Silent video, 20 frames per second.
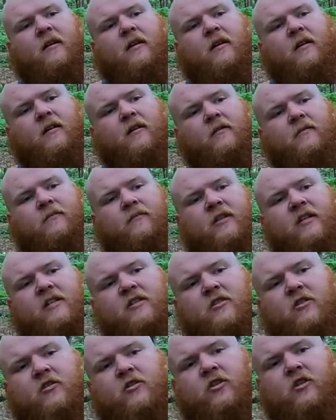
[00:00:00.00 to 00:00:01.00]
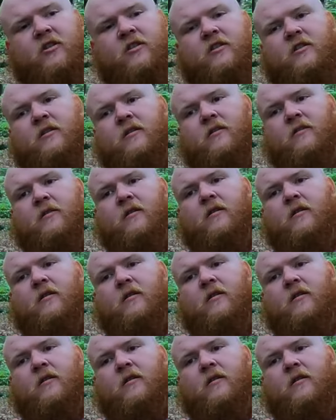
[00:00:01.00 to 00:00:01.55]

Uh, these are just